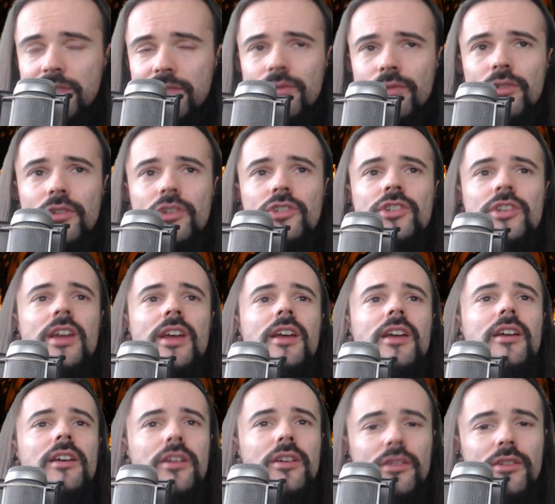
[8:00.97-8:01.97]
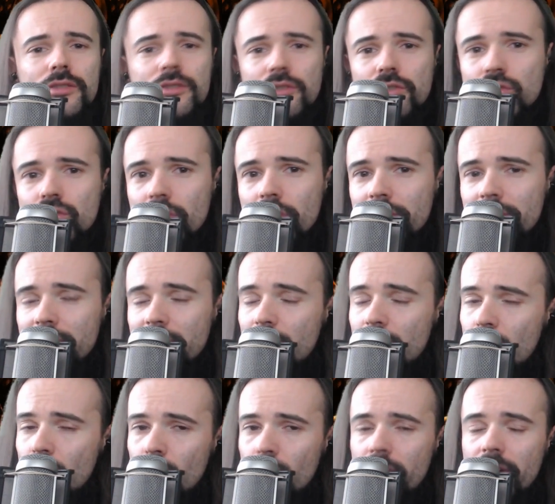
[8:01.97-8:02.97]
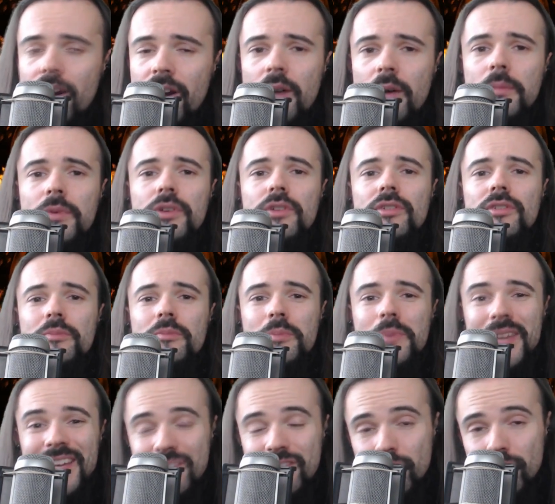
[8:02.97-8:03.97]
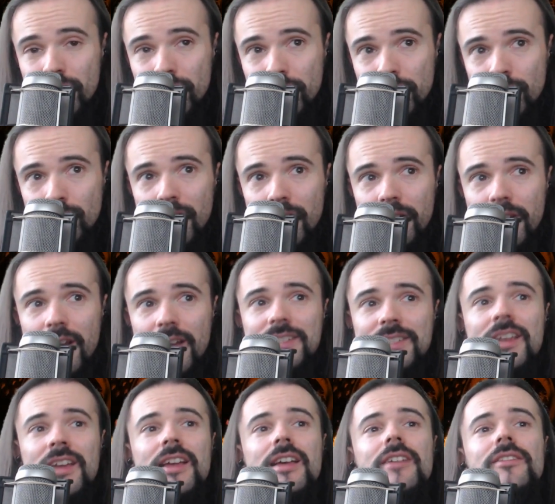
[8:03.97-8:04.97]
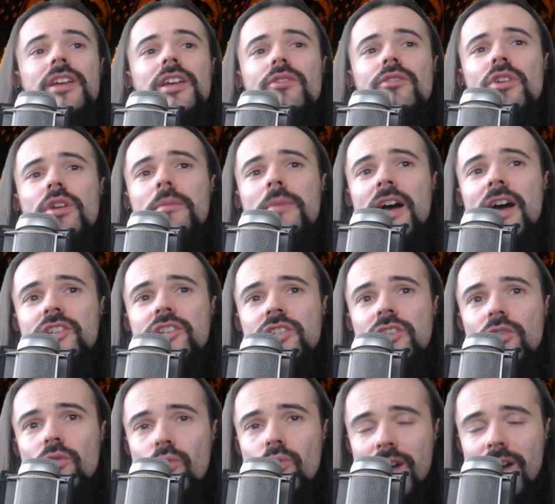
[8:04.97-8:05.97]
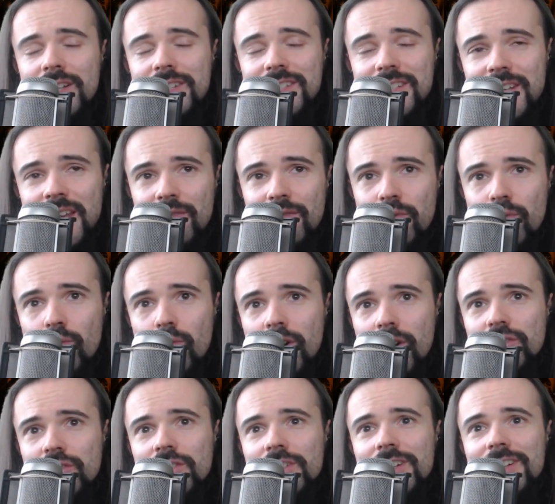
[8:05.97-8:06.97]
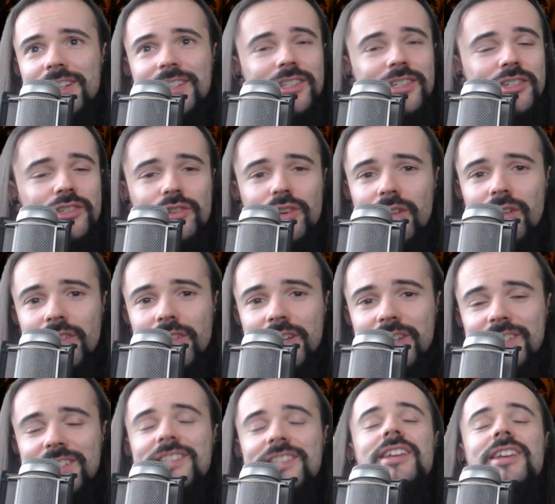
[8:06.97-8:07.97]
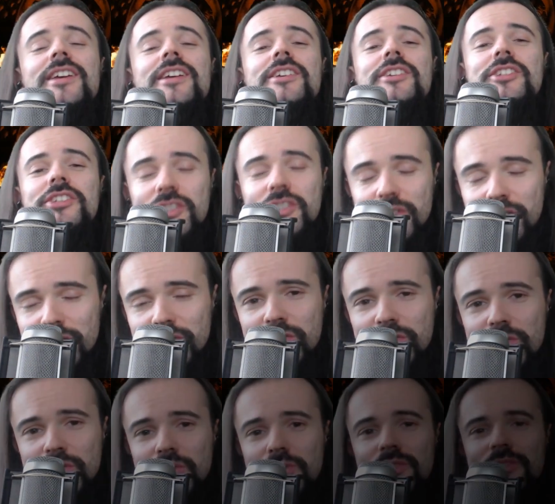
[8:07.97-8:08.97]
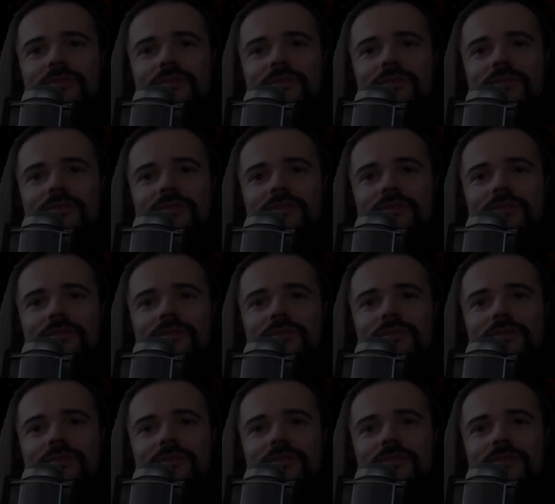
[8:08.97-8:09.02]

footage, you can also join the Unholy Army on Patreon as well, guys. Thank you very much once again for watching, listening to all this. See you soon.